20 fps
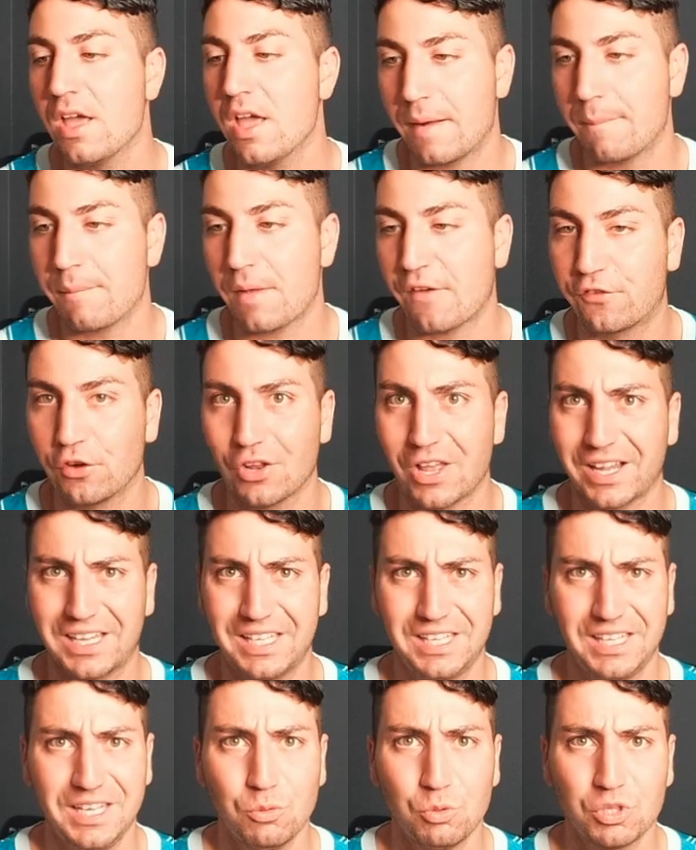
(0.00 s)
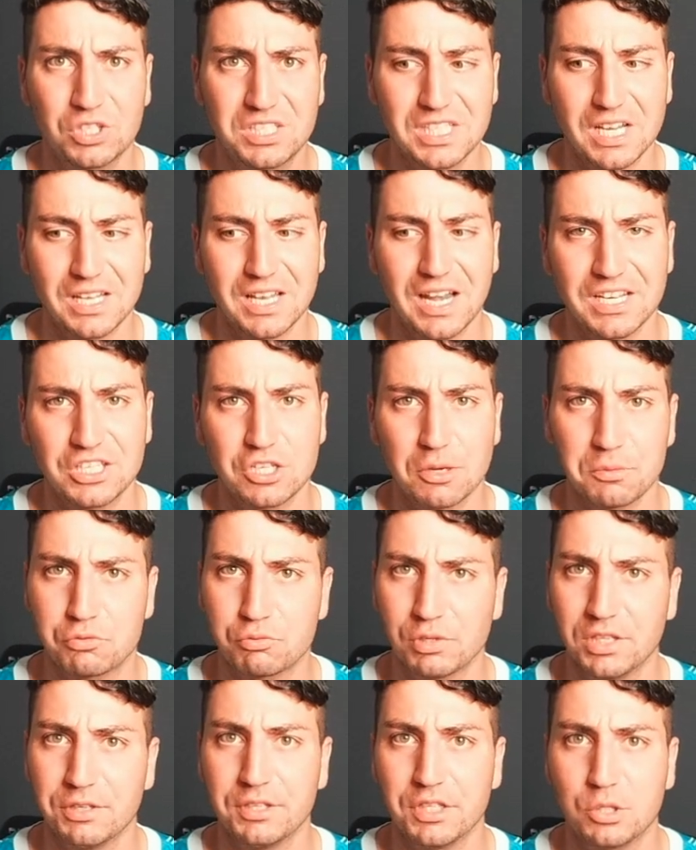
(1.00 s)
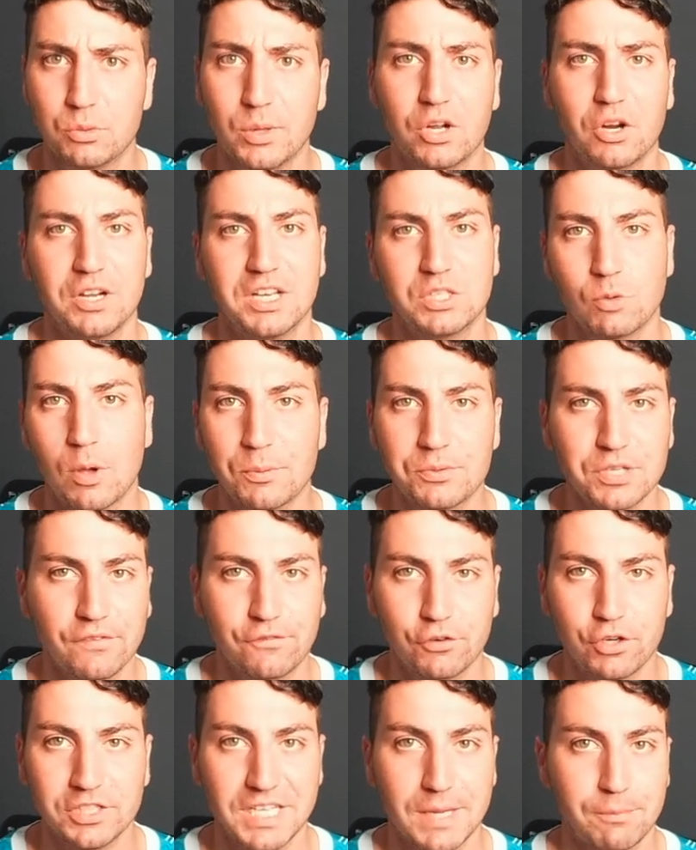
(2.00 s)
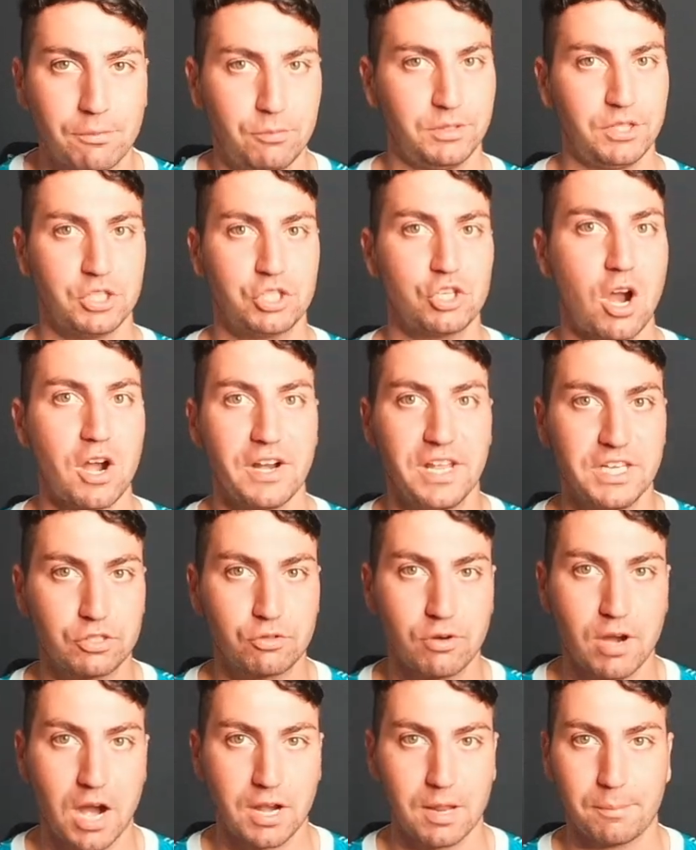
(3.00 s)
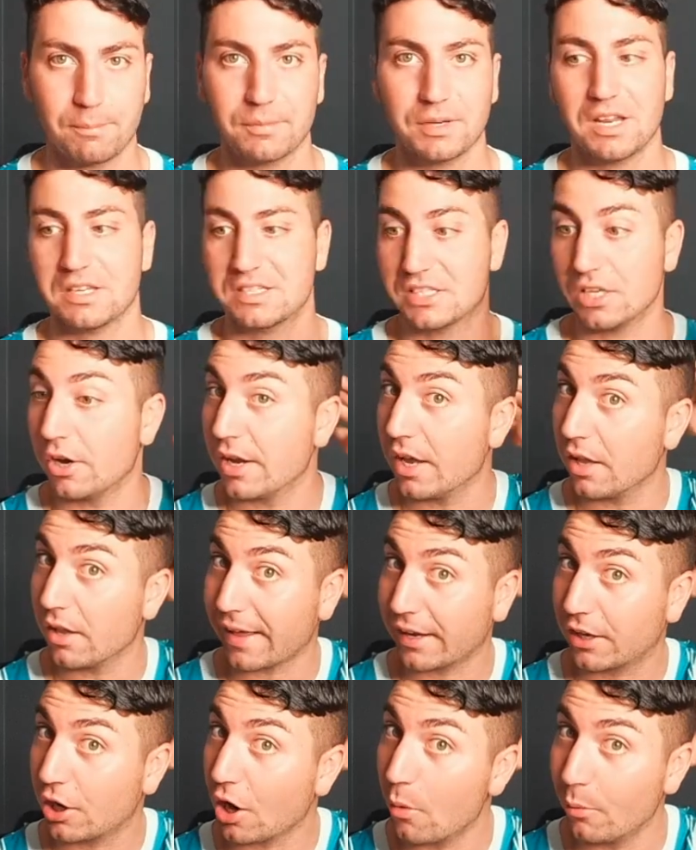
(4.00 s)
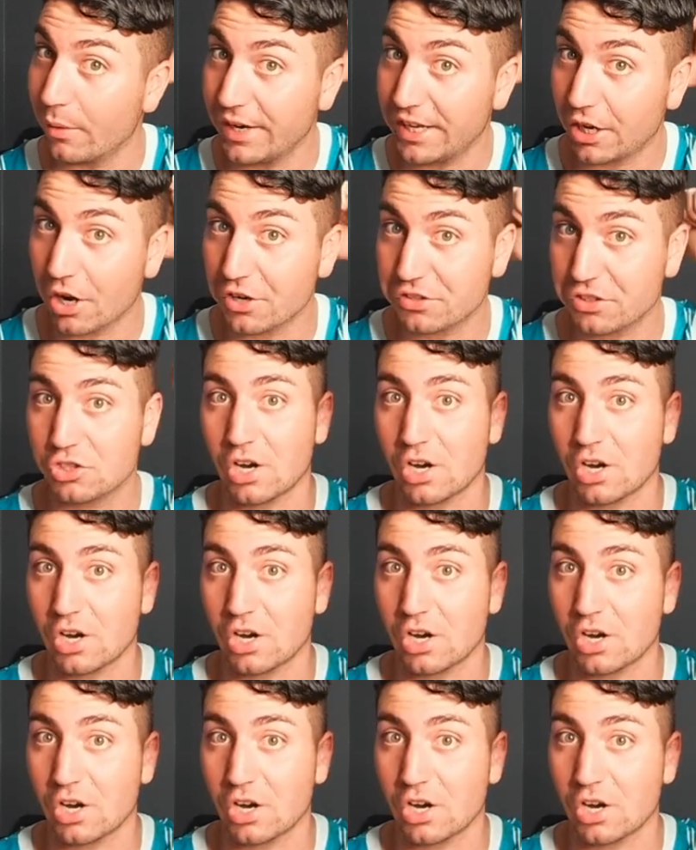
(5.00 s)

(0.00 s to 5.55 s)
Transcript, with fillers: Um, I feel like he would sell out his helmets really, really quick on his website, for example, with the Chinese crowd. I'm gonna tell you, like, when he goes to